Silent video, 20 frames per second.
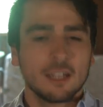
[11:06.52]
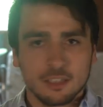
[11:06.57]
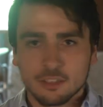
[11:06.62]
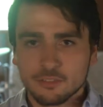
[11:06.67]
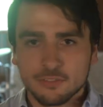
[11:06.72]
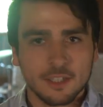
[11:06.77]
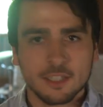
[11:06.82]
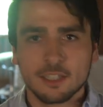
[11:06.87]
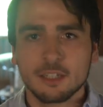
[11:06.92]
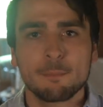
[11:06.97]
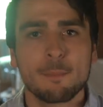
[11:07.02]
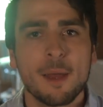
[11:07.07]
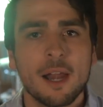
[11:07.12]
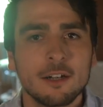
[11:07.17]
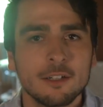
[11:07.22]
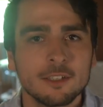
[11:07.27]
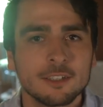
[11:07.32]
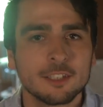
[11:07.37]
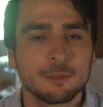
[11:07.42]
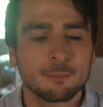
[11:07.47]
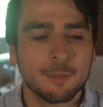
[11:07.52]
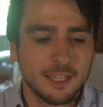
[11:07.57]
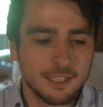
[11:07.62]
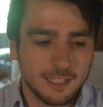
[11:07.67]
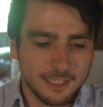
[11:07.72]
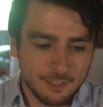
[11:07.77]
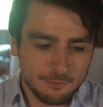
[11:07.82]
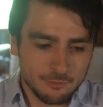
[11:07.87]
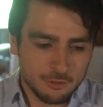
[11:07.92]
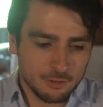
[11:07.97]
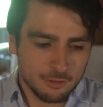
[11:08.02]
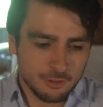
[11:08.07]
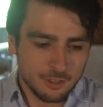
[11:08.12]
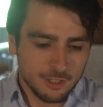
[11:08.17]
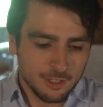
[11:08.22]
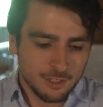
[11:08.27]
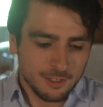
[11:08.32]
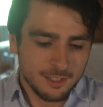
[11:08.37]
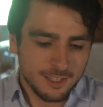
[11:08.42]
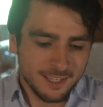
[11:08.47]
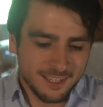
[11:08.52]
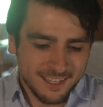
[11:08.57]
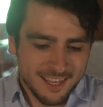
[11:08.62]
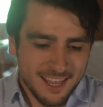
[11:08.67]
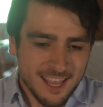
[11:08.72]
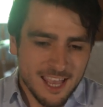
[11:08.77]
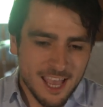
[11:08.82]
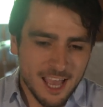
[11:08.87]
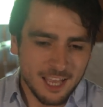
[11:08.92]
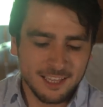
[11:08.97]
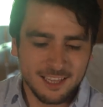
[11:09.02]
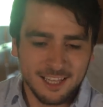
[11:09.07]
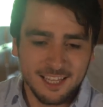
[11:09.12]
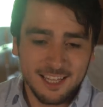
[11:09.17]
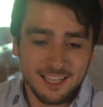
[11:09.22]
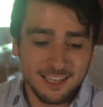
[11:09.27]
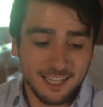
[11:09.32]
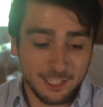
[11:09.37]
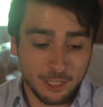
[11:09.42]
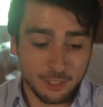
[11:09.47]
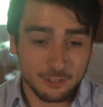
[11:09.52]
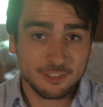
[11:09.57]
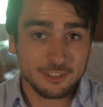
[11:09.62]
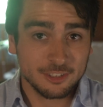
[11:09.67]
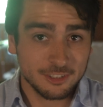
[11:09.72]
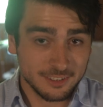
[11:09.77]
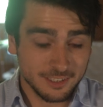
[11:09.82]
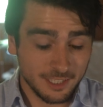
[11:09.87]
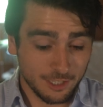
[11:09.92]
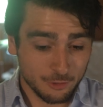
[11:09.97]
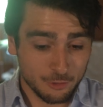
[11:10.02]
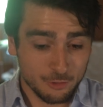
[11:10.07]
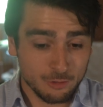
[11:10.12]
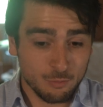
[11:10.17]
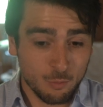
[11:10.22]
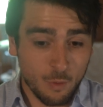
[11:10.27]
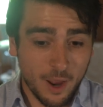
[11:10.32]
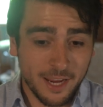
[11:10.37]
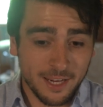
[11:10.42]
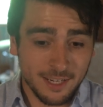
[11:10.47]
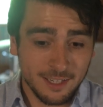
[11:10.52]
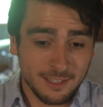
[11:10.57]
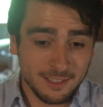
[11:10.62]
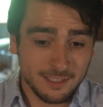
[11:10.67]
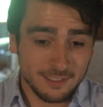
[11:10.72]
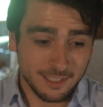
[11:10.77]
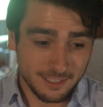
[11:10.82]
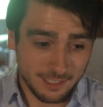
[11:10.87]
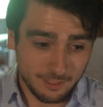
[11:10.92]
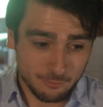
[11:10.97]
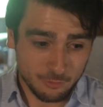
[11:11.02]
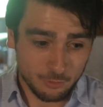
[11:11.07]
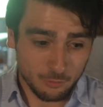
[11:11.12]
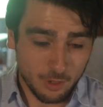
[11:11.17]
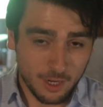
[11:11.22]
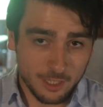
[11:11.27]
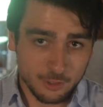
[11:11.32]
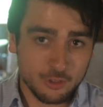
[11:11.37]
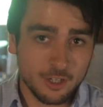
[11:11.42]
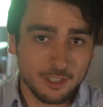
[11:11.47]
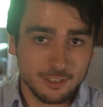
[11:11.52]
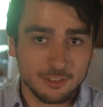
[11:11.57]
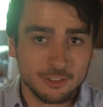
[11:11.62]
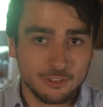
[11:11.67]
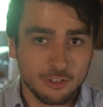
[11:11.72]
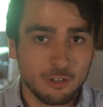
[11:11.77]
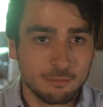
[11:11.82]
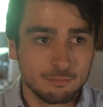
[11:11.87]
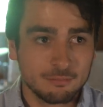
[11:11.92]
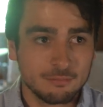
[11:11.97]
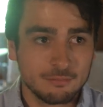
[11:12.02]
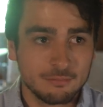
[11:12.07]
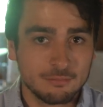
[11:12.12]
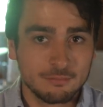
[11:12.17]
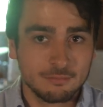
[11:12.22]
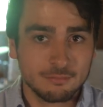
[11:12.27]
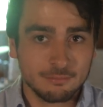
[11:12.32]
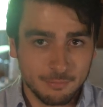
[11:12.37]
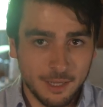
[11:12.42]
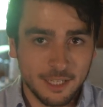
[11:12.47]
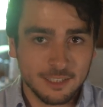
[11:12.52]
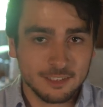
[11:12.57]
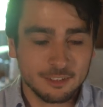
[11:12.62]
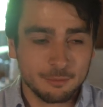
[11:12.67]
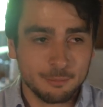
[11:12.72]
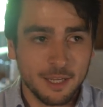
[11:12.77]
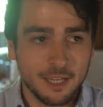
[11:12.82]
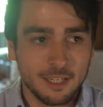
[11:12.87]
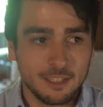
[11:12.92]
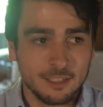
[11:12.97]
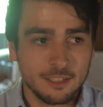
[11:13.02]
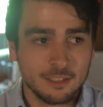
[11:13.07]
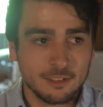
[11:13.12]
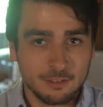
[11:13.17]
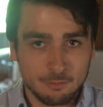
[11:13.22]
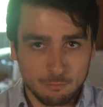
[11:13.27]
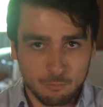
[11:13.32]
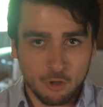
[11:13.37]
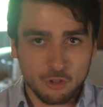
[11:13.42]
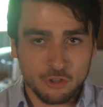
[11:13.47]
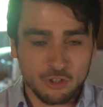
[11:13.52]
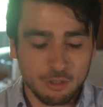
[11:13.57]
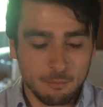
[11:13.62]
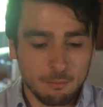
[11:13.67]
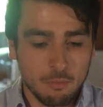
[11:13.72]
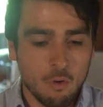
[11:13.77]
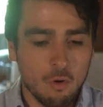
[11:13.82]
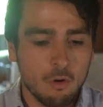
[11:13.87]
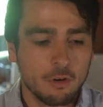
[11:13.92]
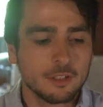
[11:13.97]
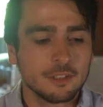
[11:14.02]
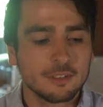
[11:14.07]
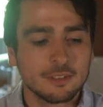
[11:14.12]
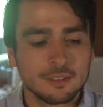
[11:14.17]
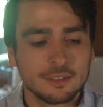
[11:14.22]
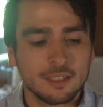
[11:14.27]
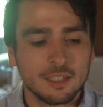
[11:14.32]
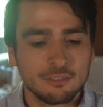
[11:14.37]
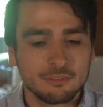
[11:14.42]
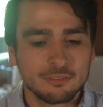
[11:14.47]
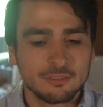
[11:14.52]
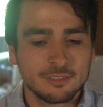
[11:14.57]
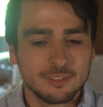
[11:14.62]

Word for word: and it's fucking embarrassing, man. Like, if you, like, it's seriously a good way, like, if you are trying to stop masturbating and watching porn and stuff,